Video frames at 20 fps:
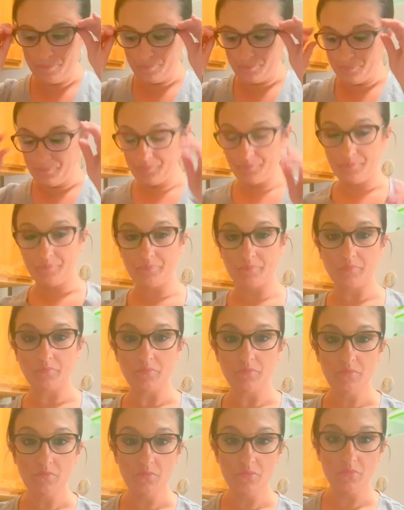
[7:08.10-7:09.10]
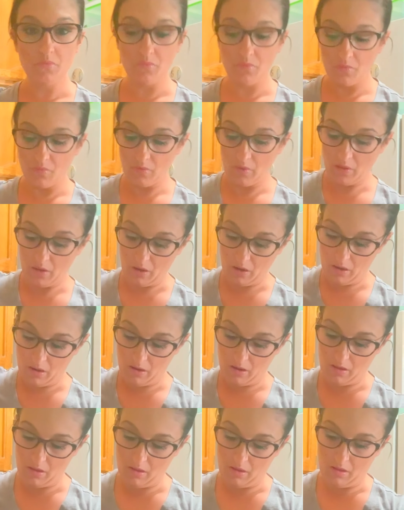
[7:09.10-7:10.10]

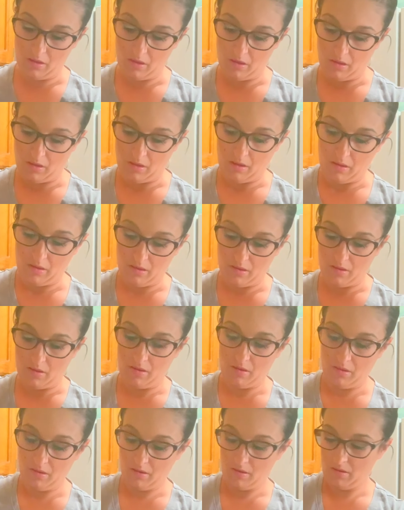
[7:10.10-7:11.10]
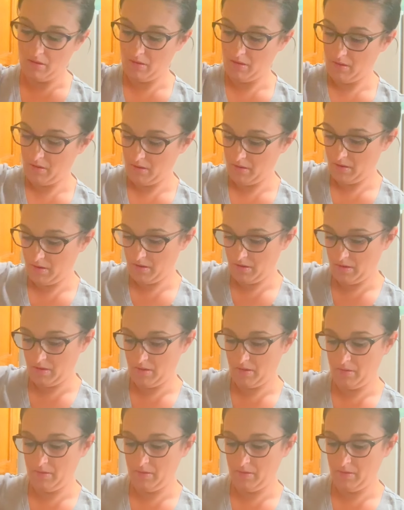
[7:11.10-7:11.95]
(silence)